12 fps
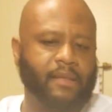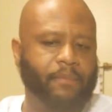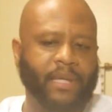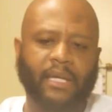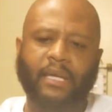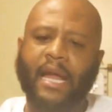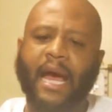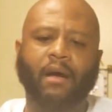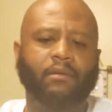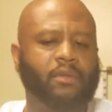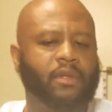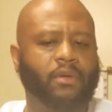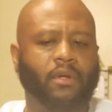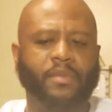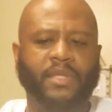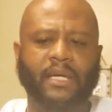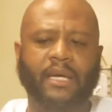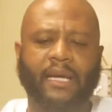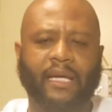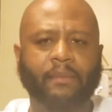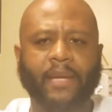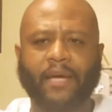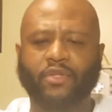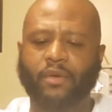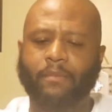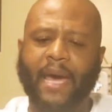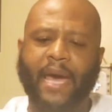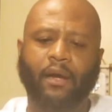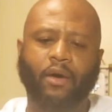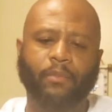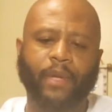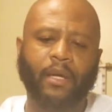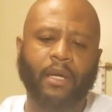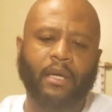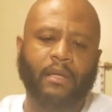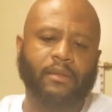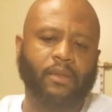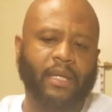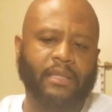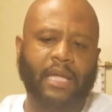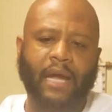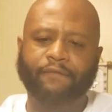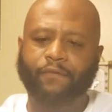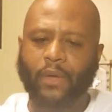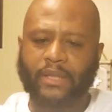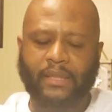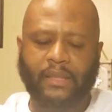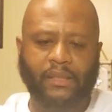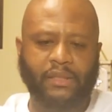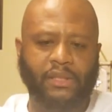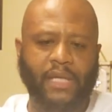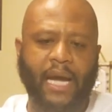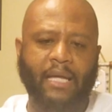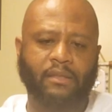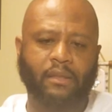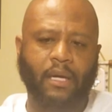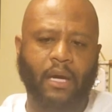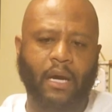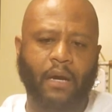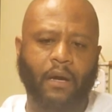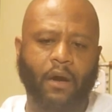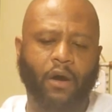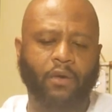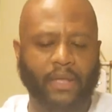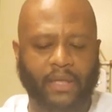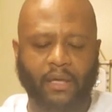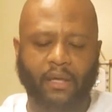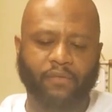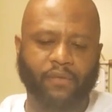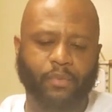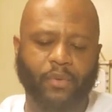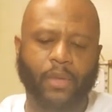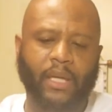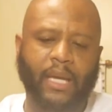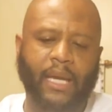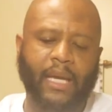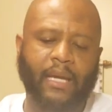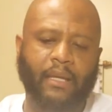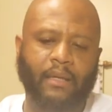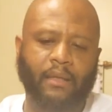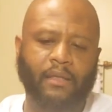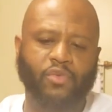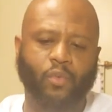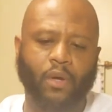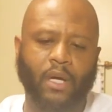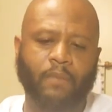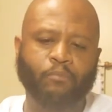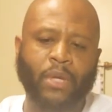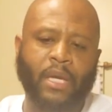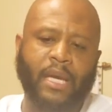I'm in and out, you know what I'm saying? I keep the extra mag on me so that's like 14 shots uh, all together. You put one in the head in each one.